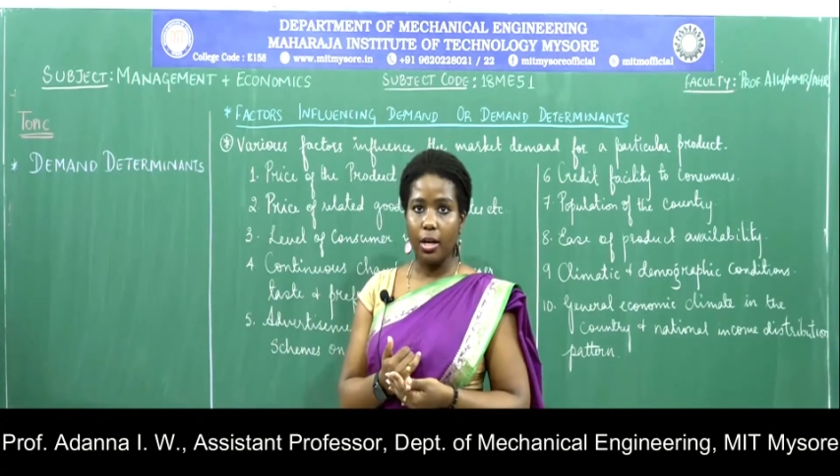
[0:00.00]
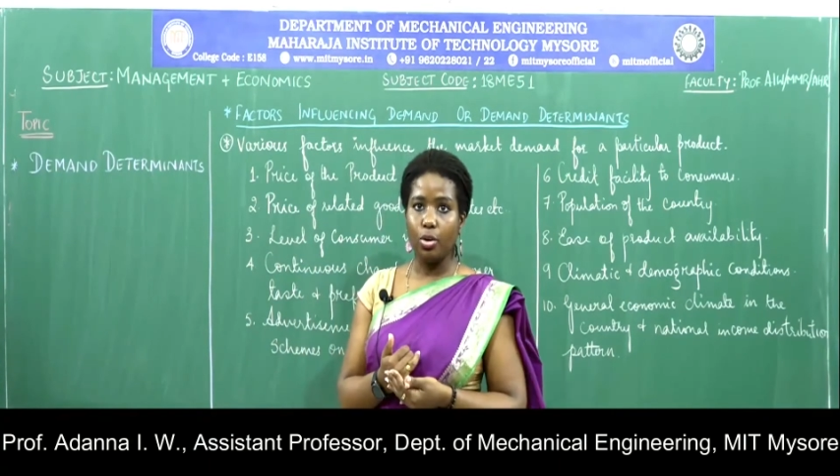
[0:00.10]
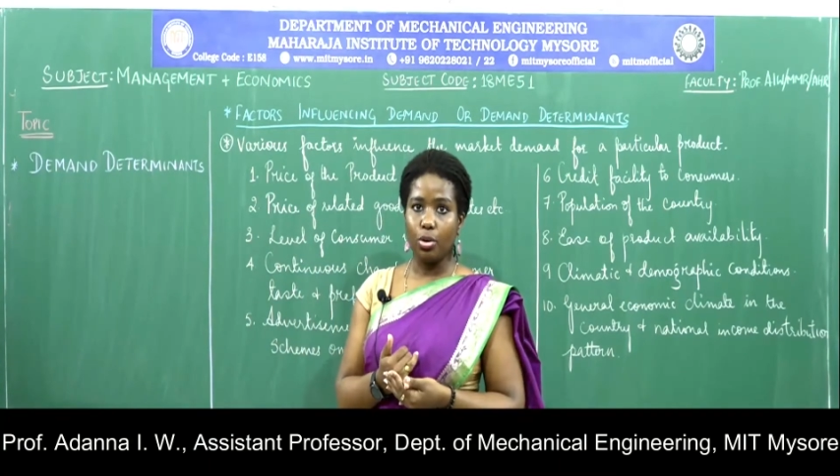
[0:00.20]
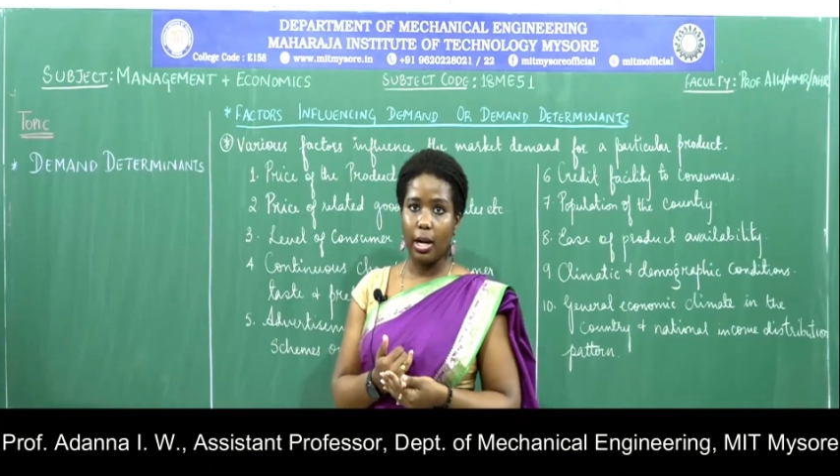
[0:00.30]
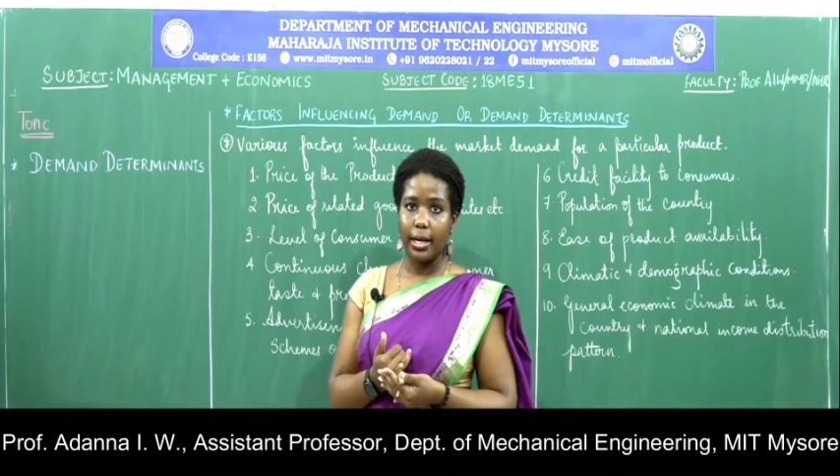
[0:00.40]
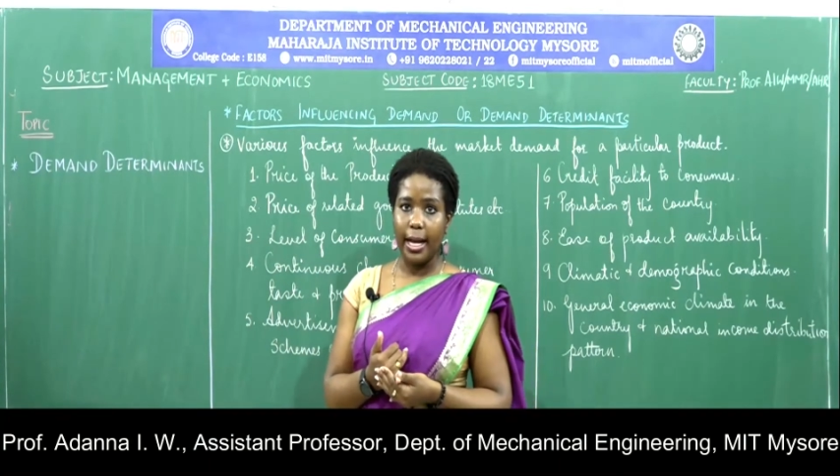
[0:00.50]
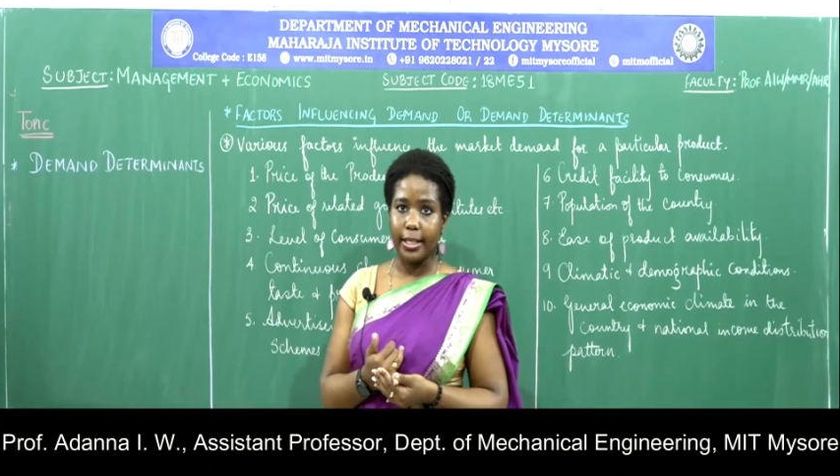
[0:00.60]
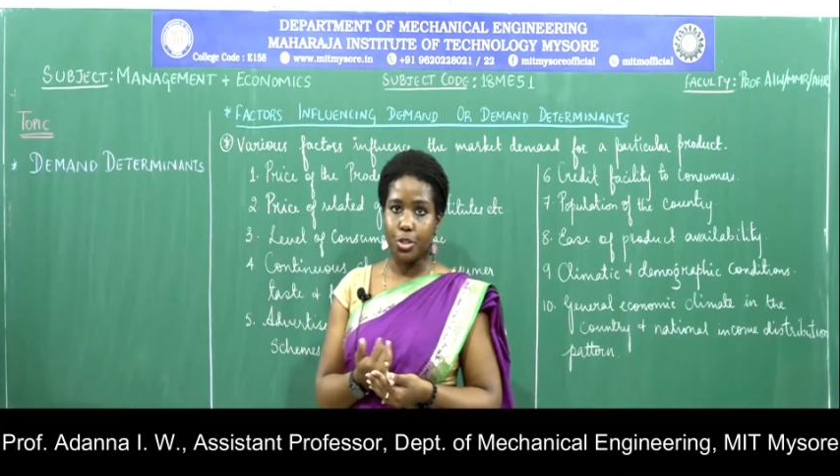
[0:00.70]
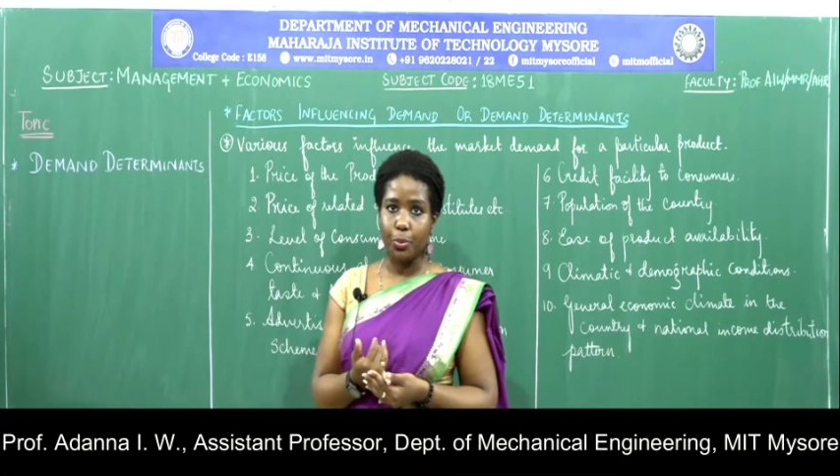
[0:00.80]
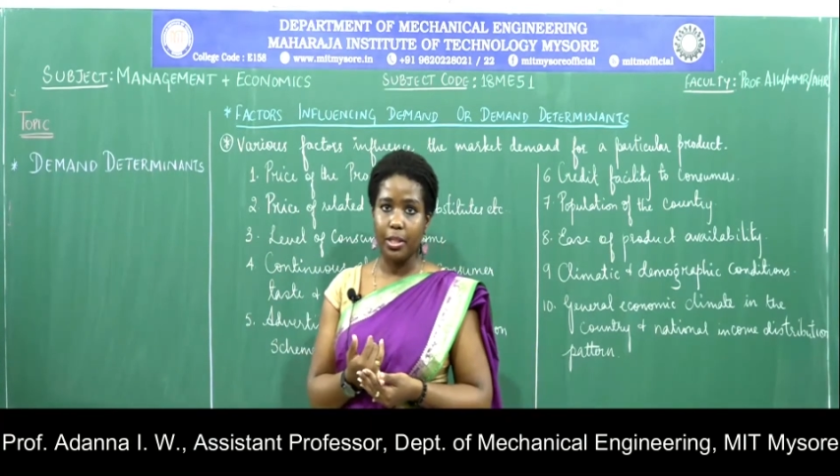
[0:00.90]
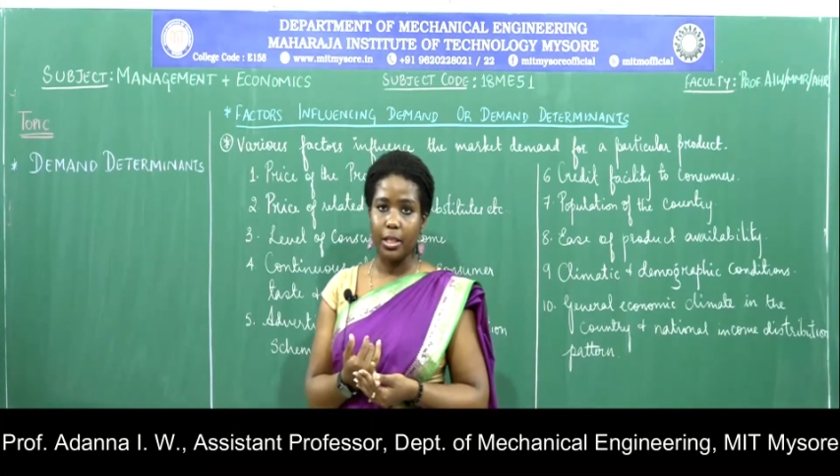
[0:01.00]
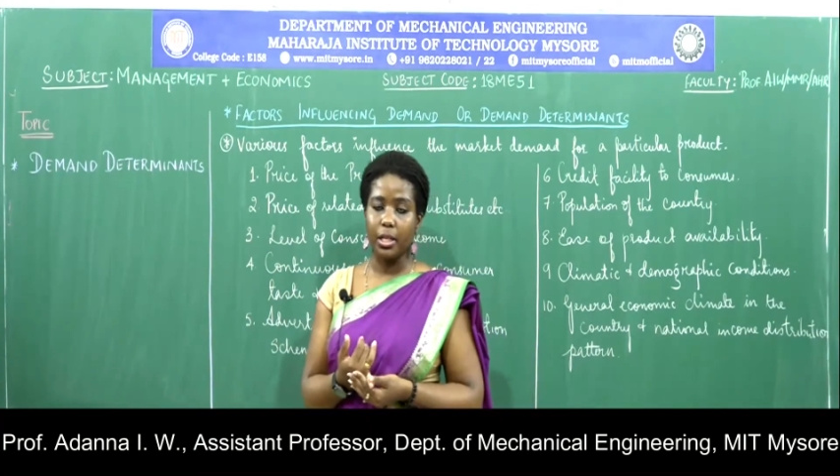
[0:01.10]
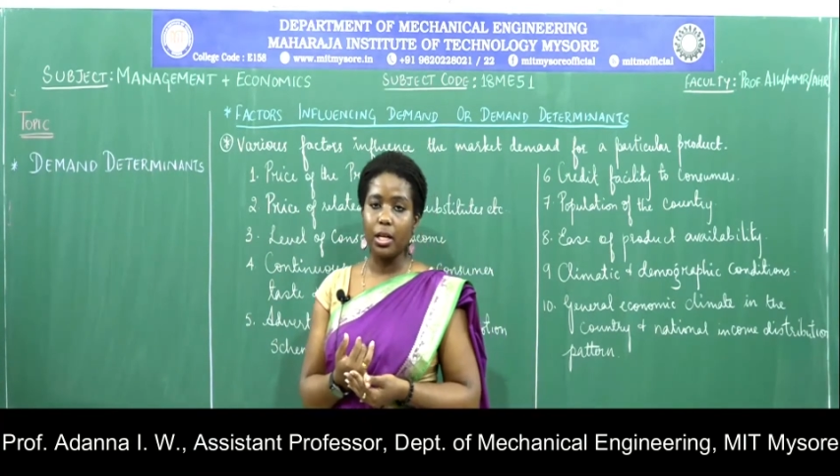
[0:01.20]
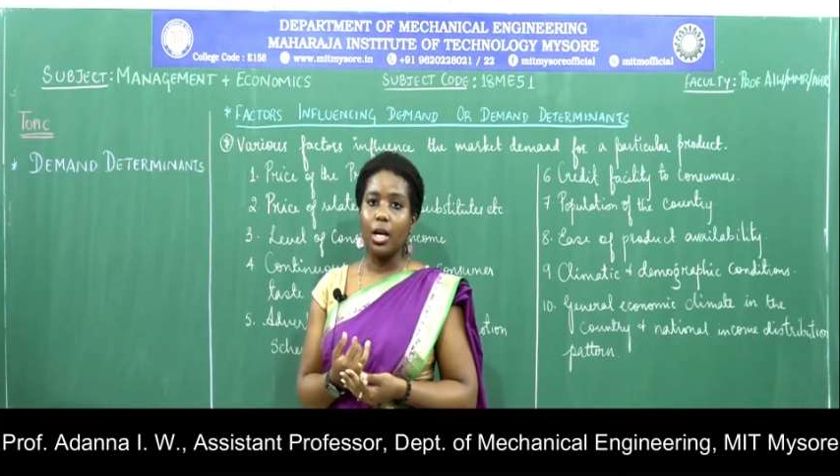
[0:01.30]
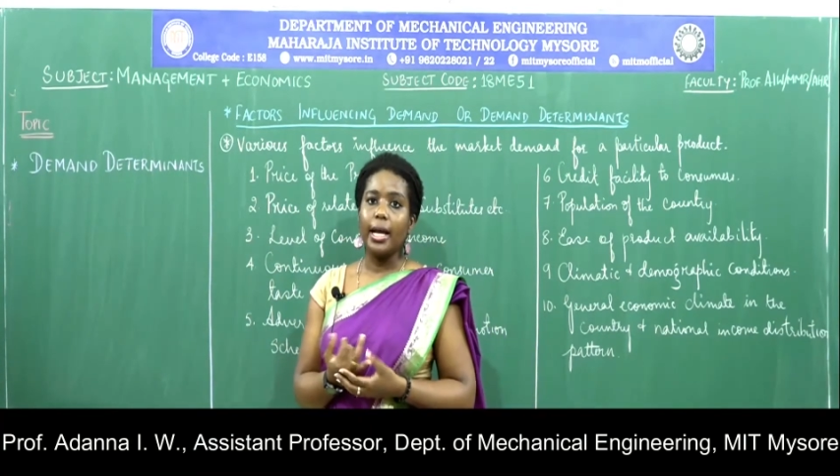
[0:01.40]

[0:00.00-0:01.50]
good attached with it.